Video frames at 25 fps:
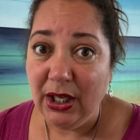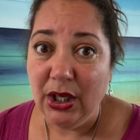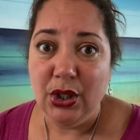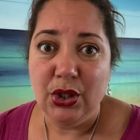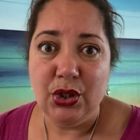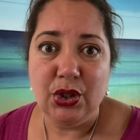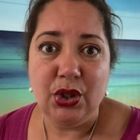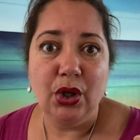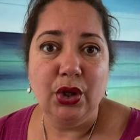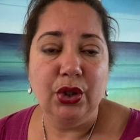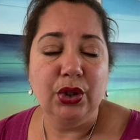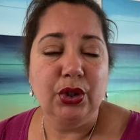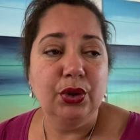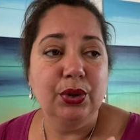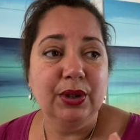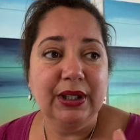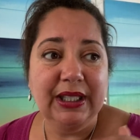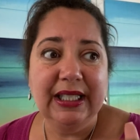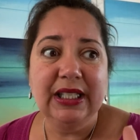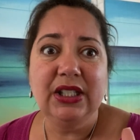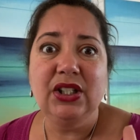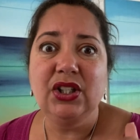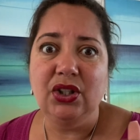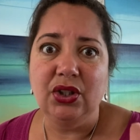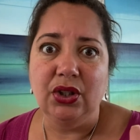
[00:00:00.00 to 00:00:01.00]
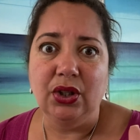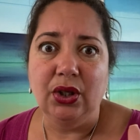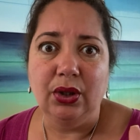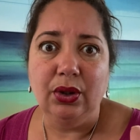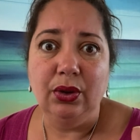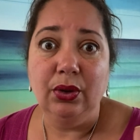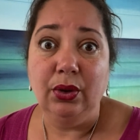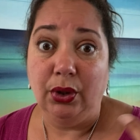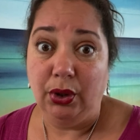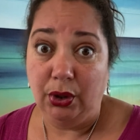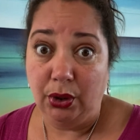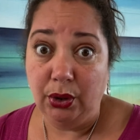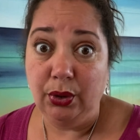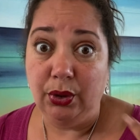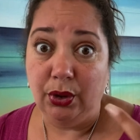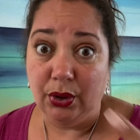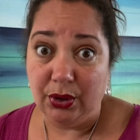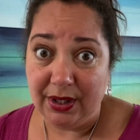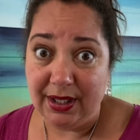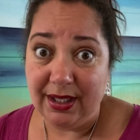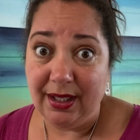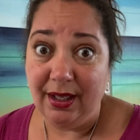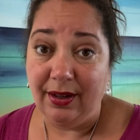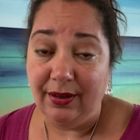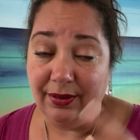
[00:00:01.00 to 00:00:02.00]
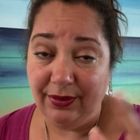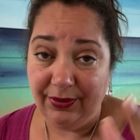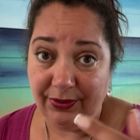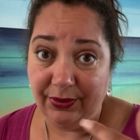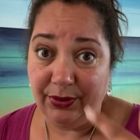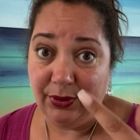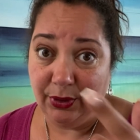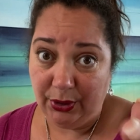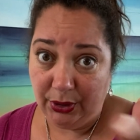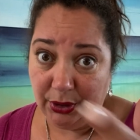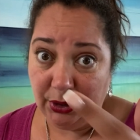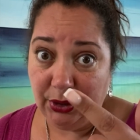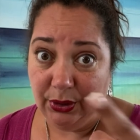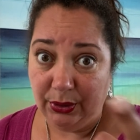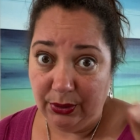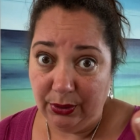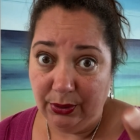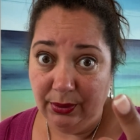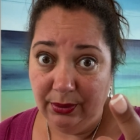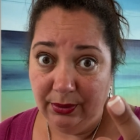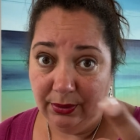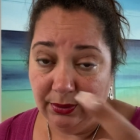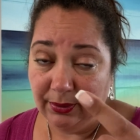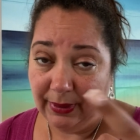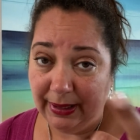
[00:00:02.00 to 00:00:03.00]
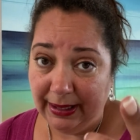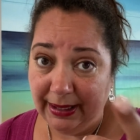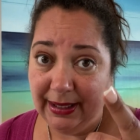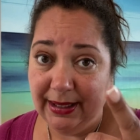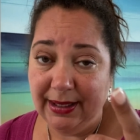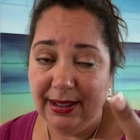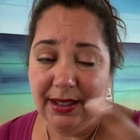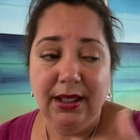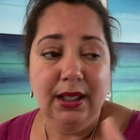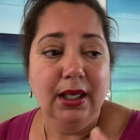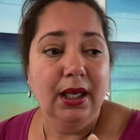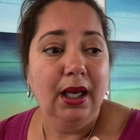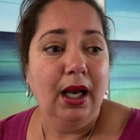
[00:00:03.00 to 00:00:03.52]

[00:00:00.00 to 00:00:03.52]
So you need to know, you yourself, for you, right,